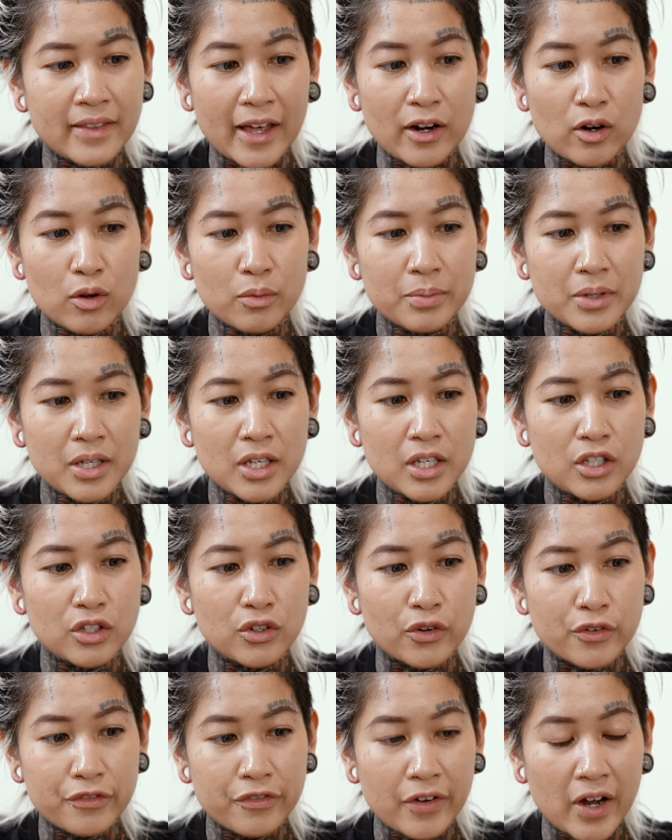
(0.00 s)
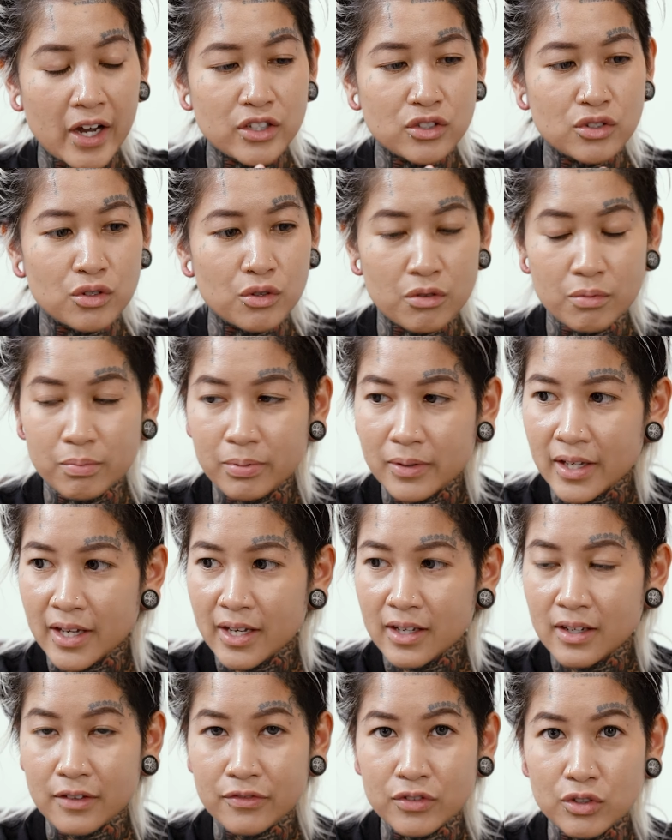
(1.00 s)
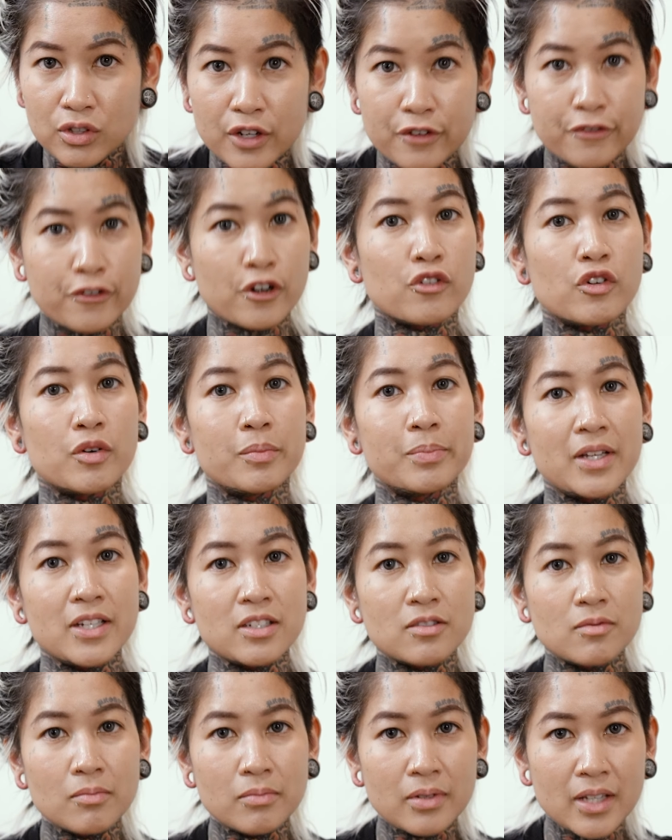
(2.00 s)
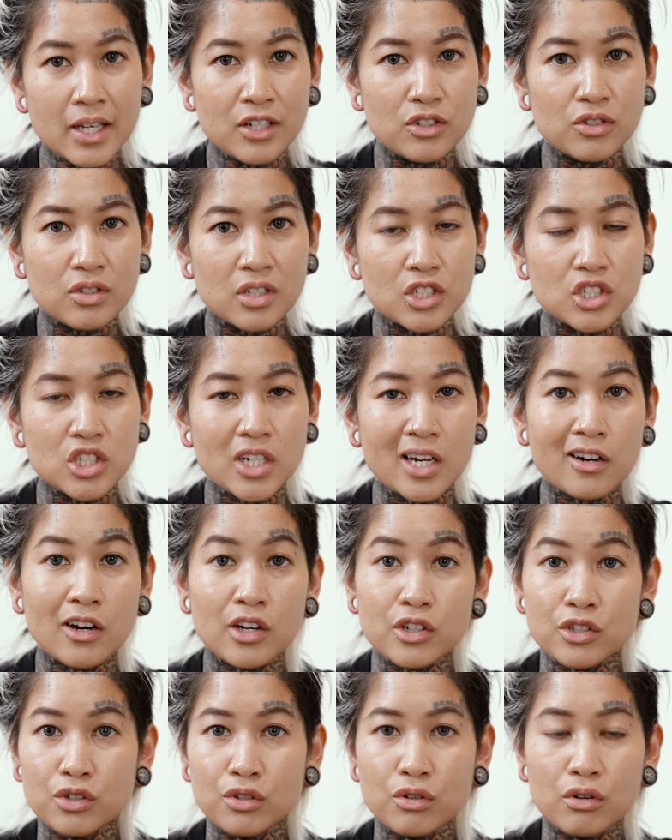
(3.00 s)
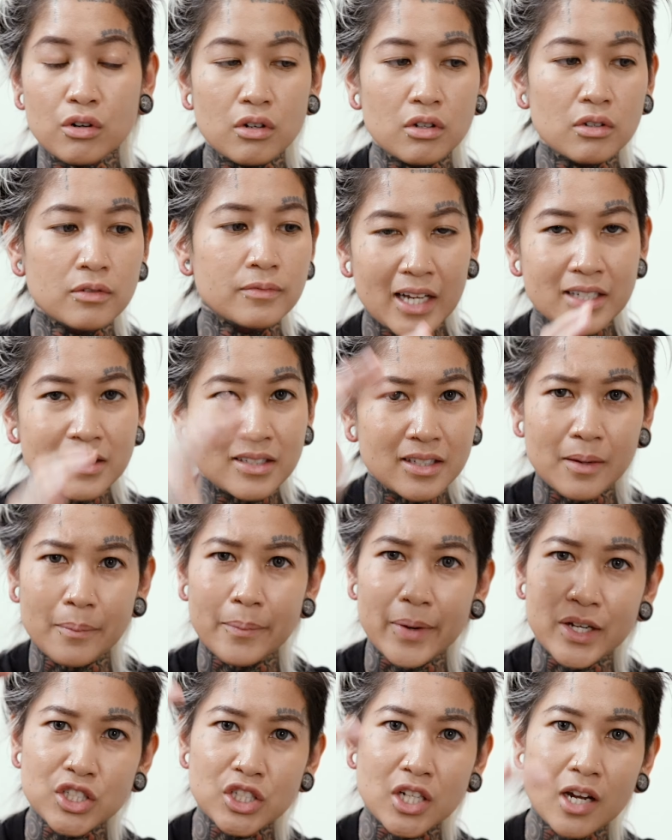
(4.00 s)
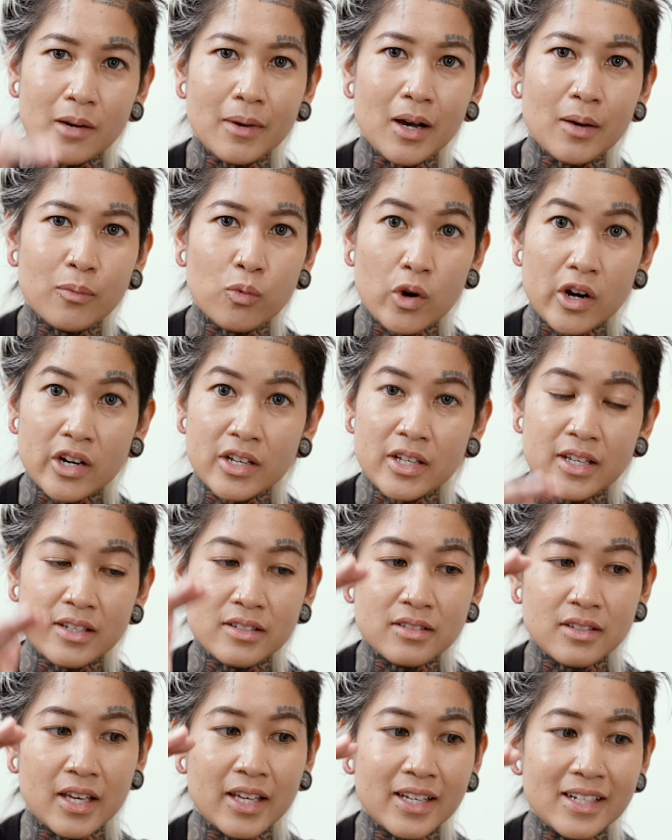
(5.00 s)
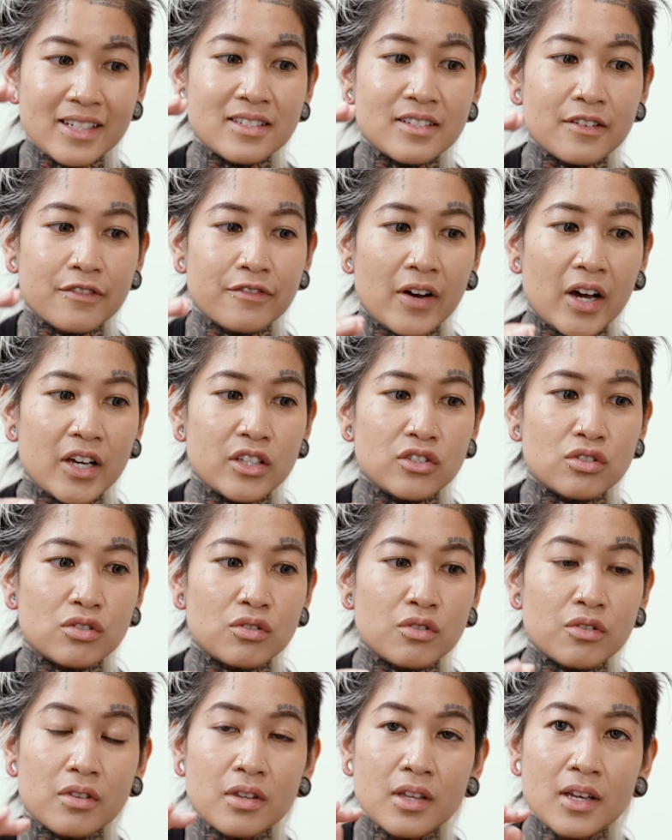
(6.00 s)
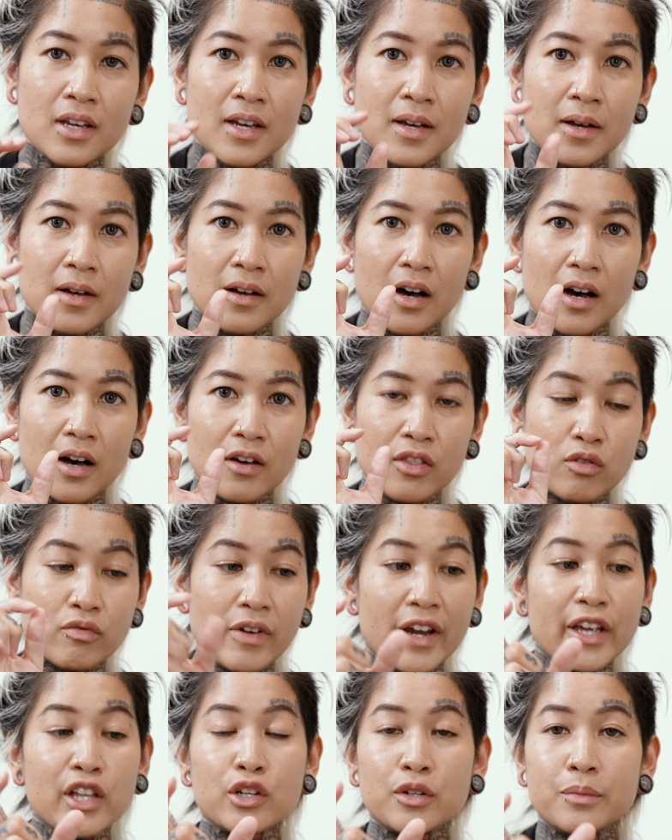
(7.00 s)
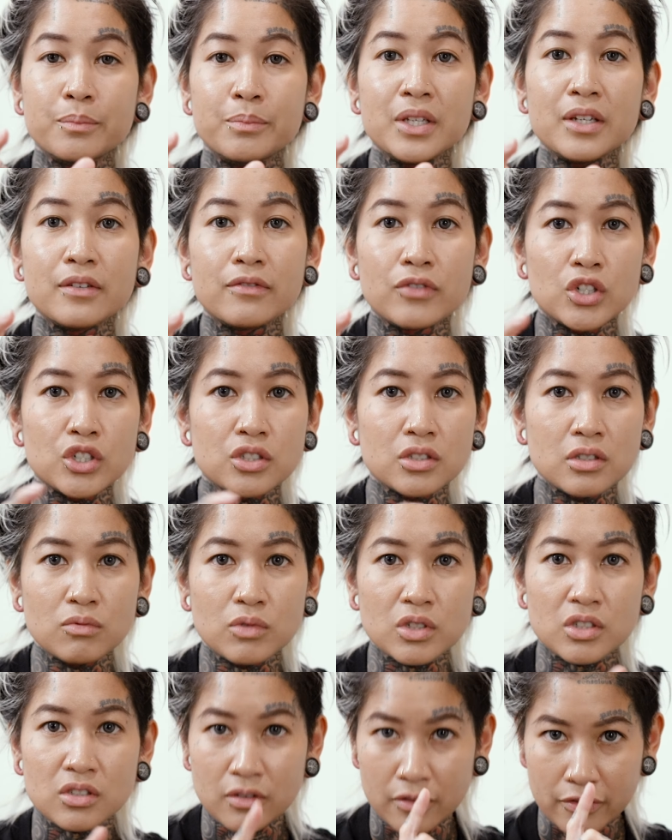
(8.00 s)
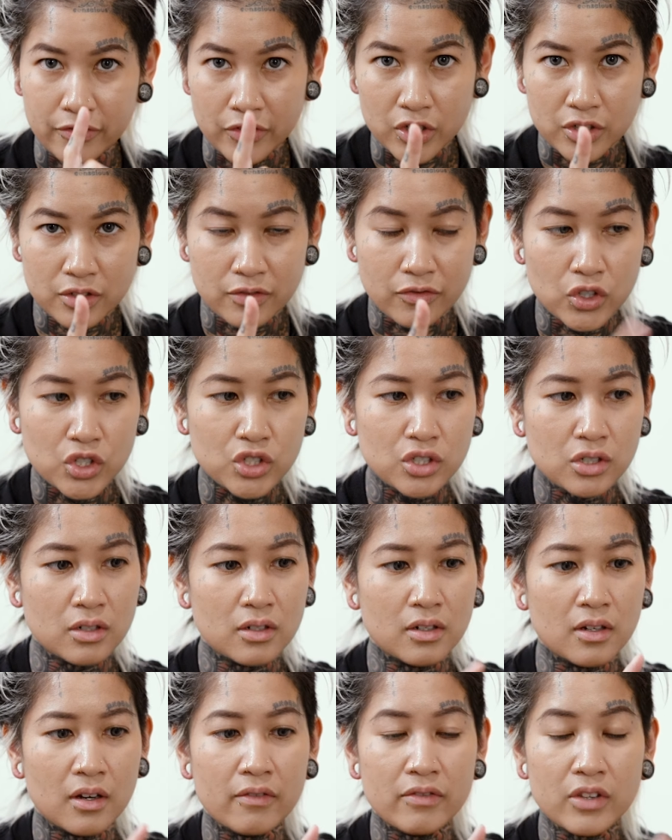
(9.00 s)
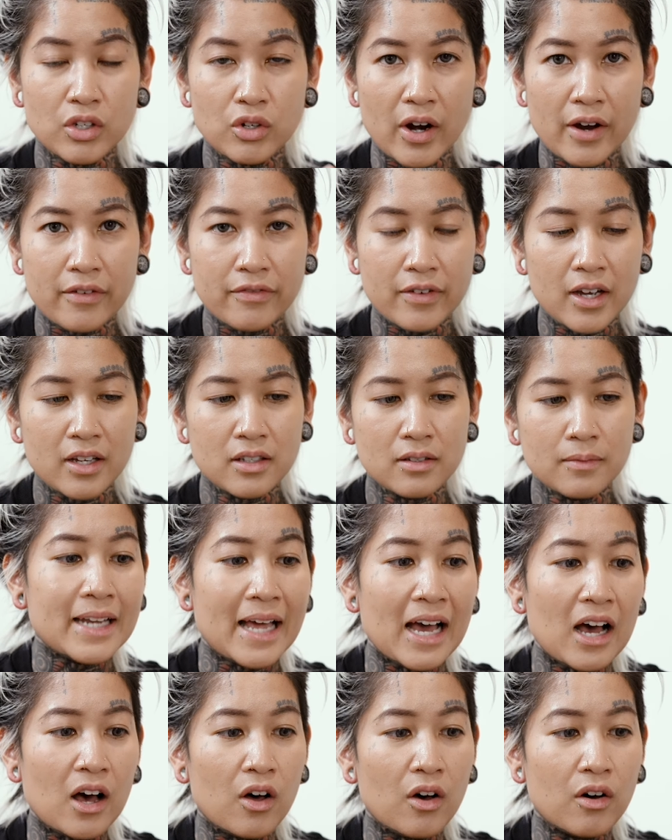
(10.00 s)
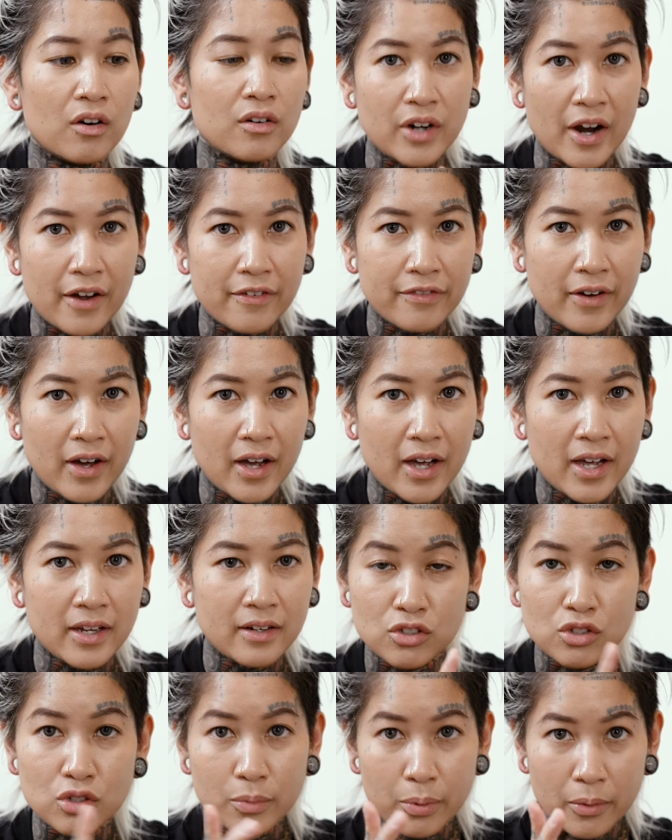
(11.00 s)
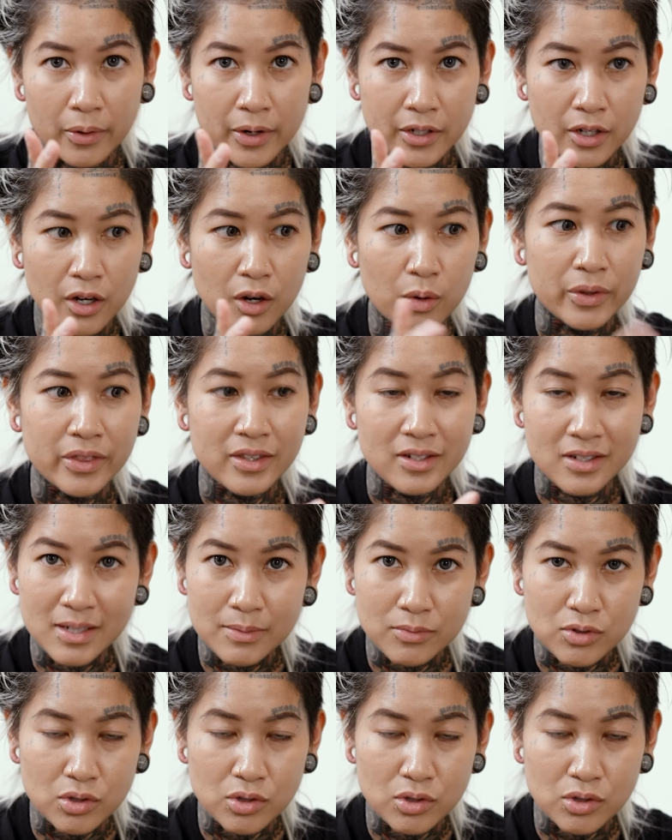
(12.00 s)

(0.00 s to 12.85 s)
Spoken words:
That'll be your fine tooth blade. If you look for a replacement blade, you can check on Google. I've seen a bunch come up where it is the fine tooth, the regular B version, which is the first version of the graphite. Now, graphite 2.0 with the deep